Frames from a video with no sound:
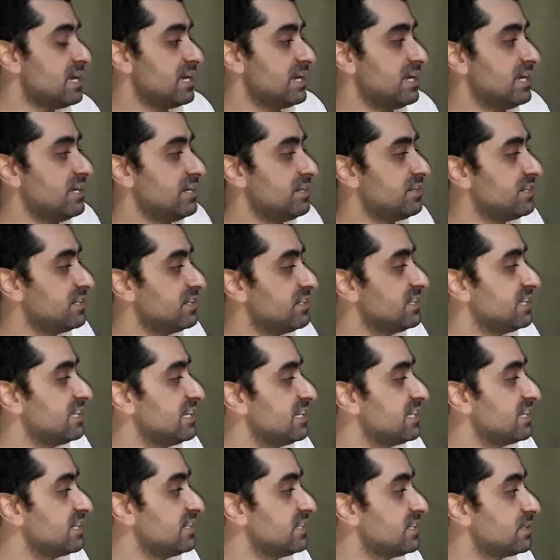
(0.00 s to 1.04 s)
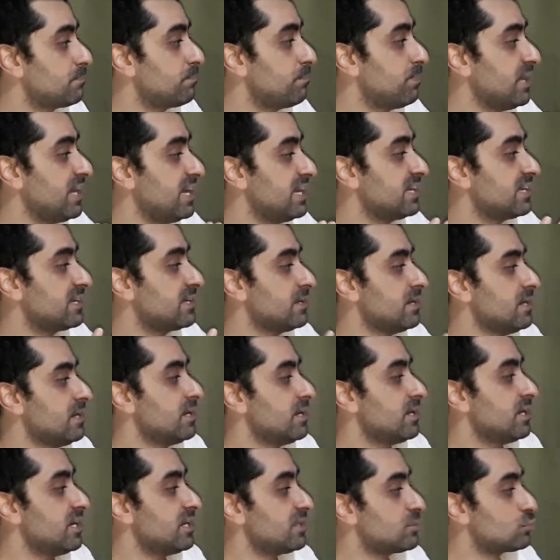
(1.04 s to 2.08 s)
Really, England playing
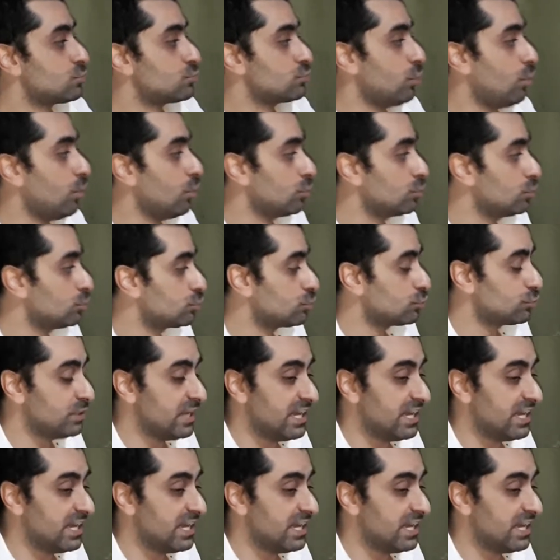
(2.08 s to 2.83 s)
so good.